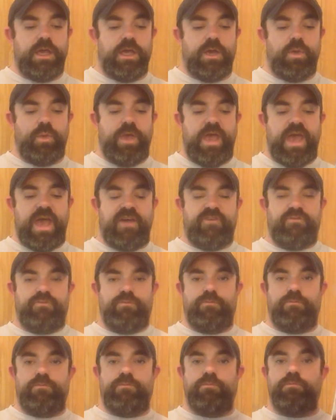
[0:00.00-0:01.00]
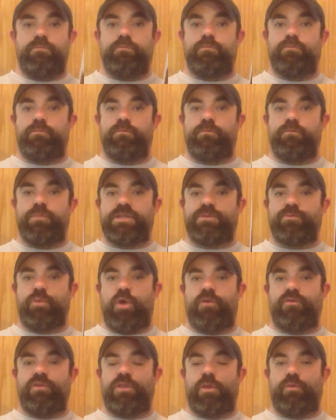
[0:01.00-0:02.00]
We have Ms.
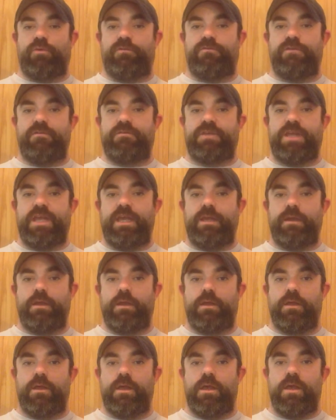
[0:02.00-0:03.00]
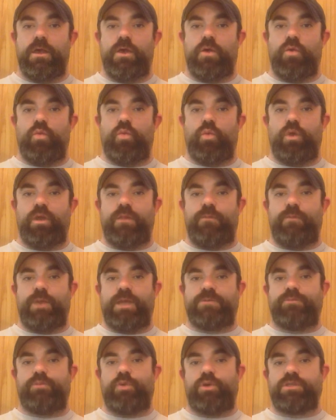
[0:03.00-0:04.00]
Marvel number 15. One of the
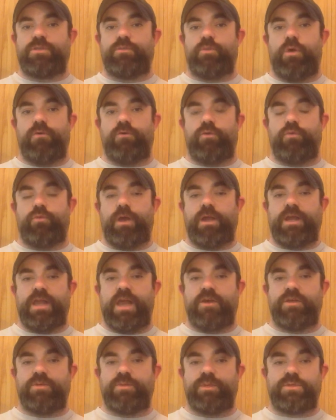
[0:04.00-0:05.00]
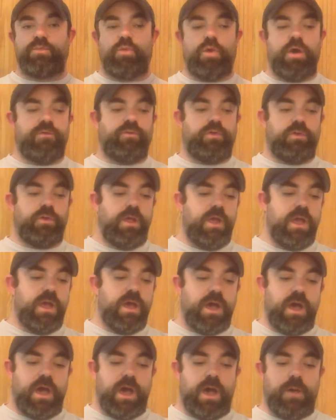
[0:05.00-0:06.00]
best books at Marvel right now is Ms. Marvel.
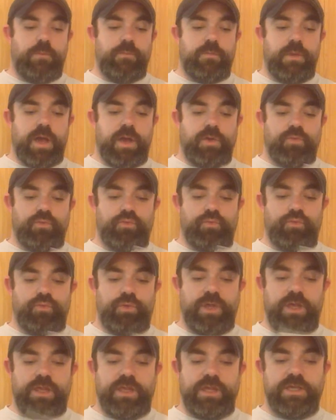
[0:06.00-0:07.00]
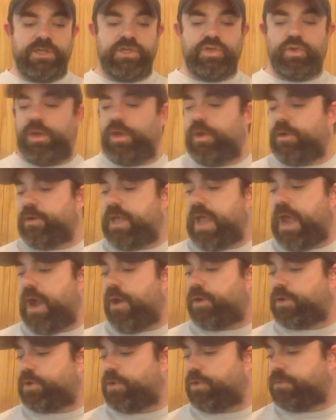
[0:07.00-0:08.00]
I really enjoy her
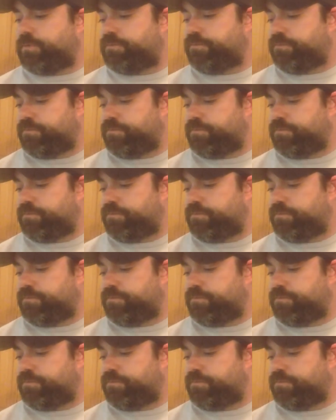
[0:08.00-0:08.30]
character.